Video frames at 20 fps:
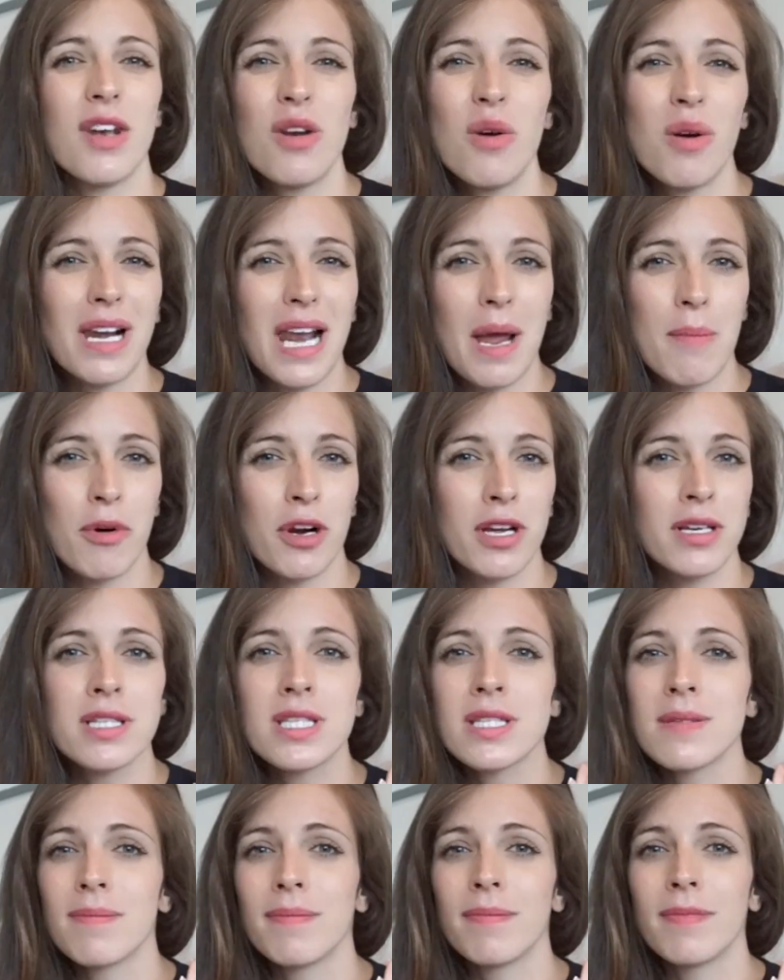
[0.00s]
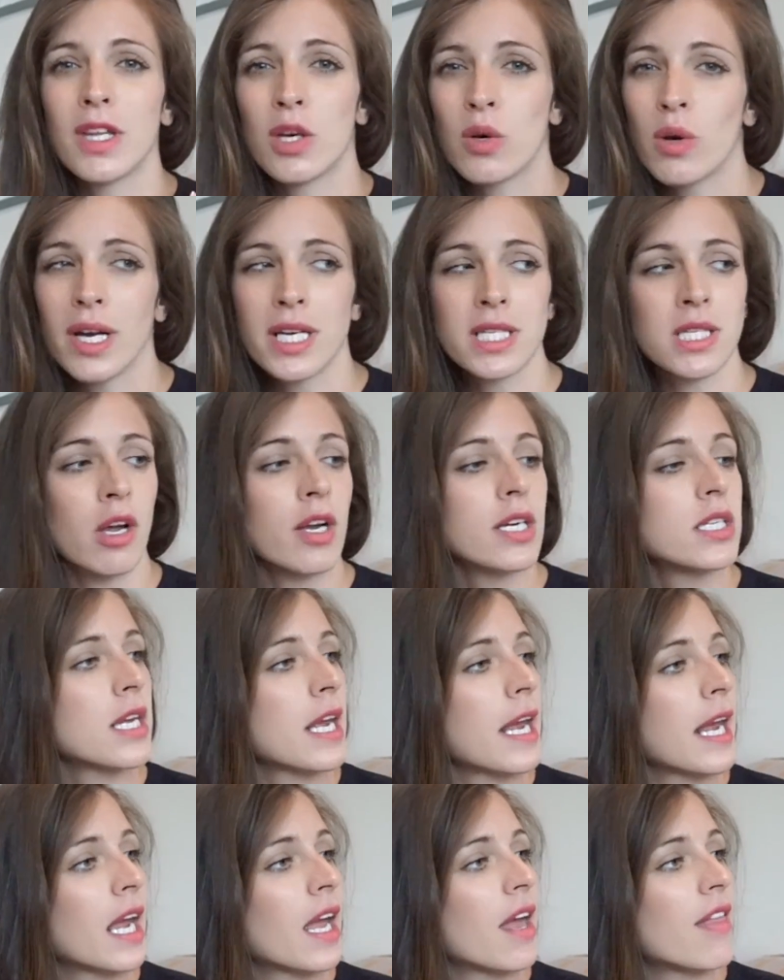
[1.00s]
They're not glamorous. They're not
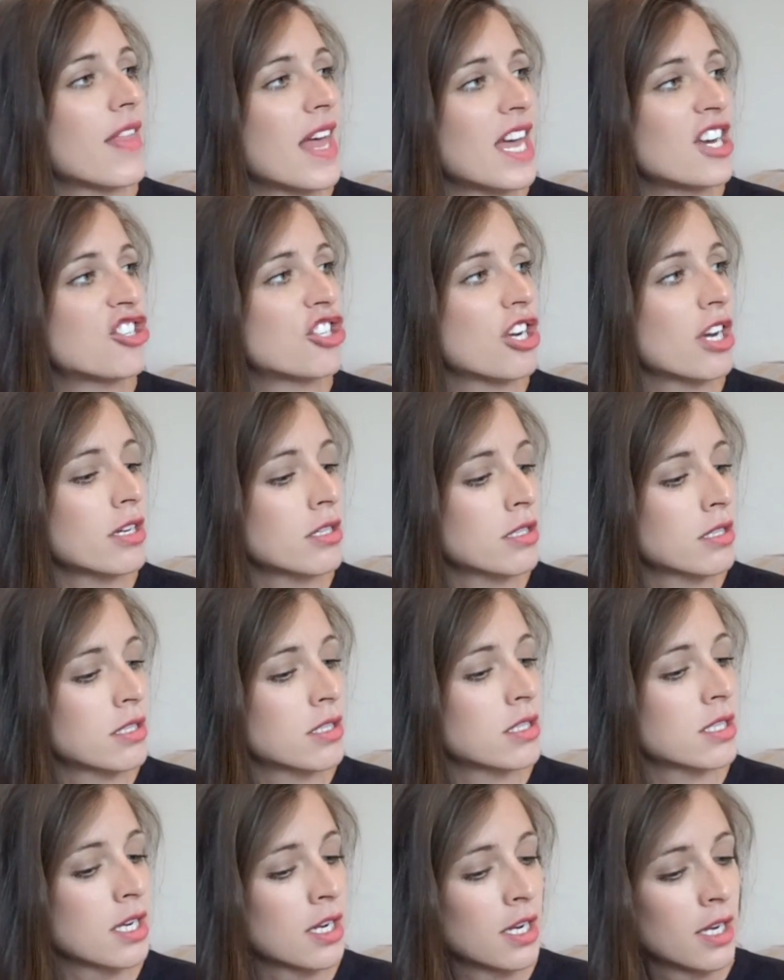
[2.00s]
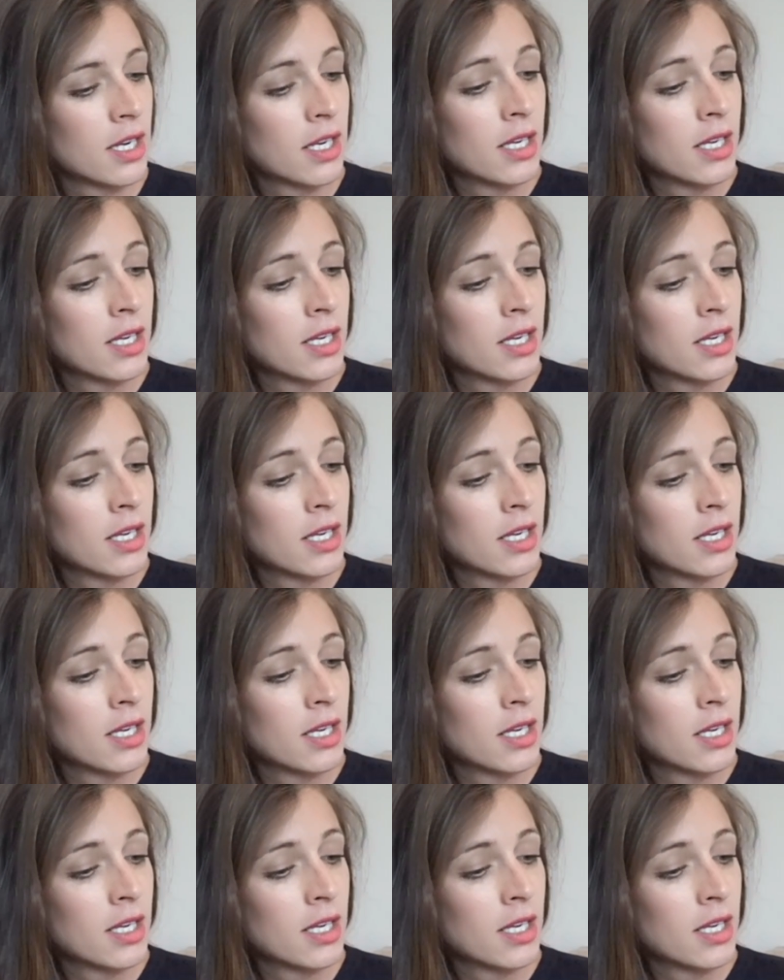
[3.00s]
exciting. They're just